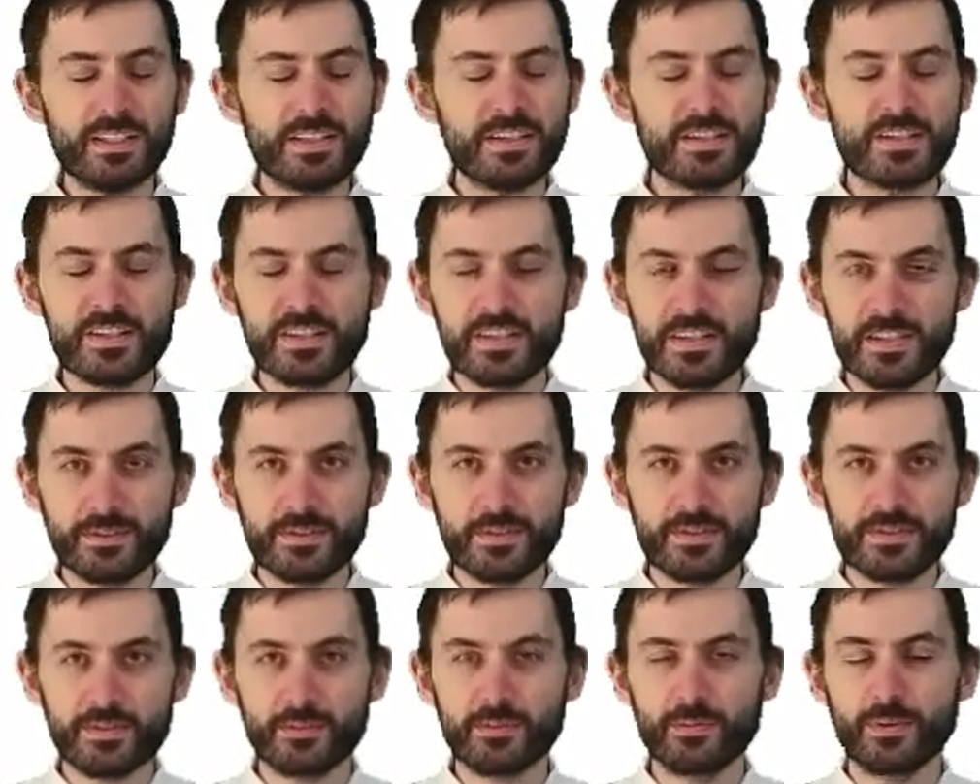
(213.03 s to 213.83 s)
She
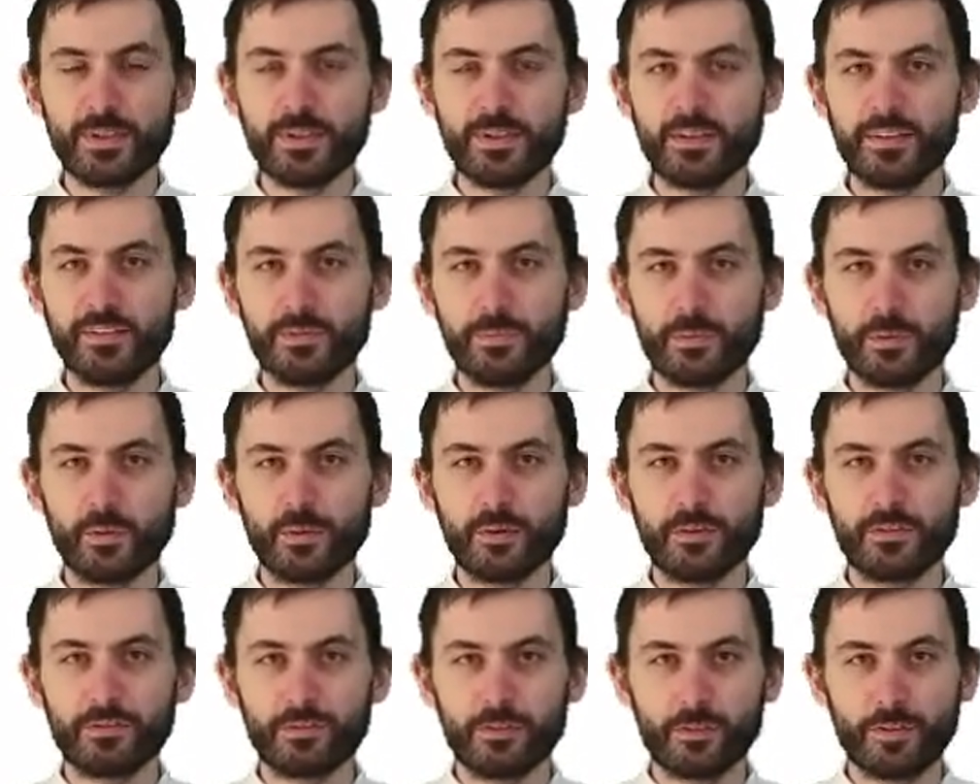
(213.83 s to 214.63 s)
was a real
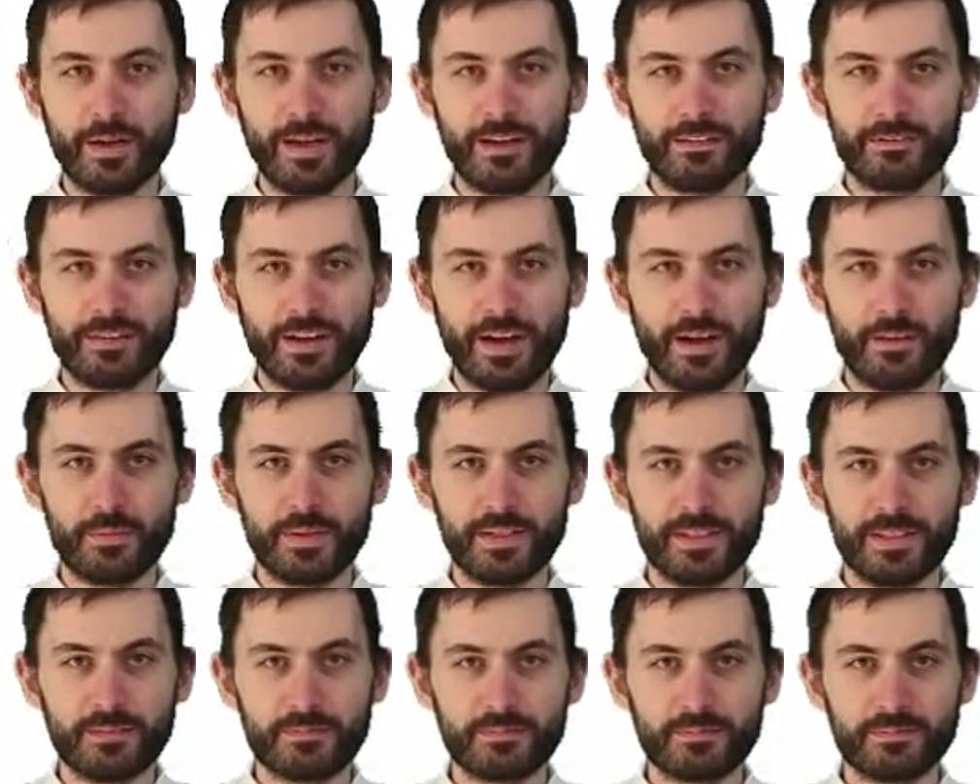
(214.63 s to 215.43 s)
support for my
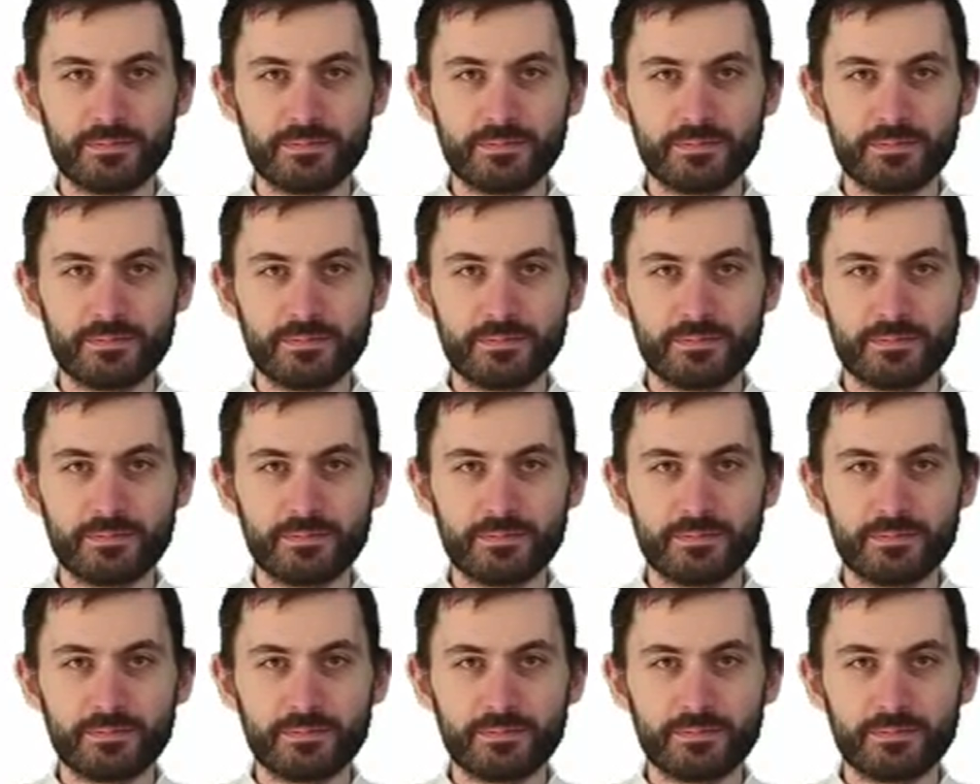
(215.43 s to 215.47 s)
family.